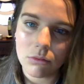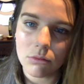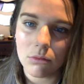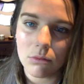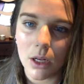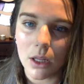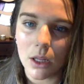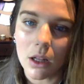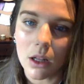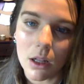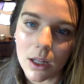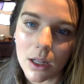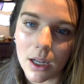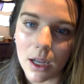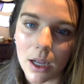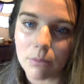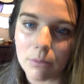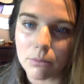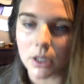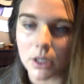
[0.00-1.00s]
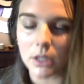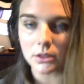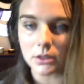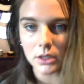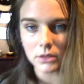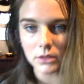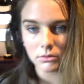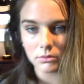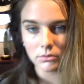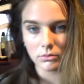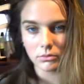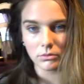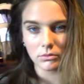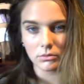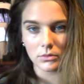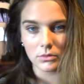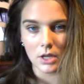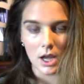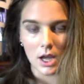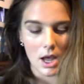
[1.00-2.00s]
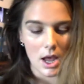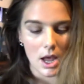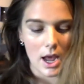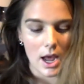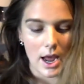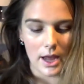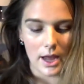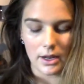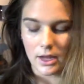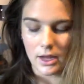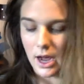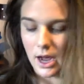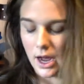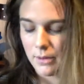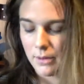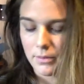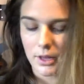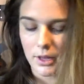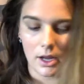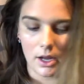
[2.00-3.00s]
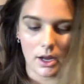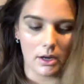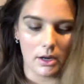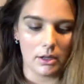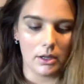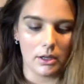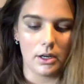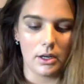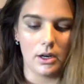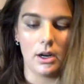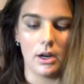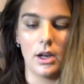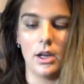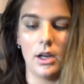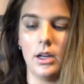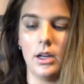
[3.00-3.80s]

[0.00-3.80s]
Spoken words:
might look like I have brows on. And I'm the color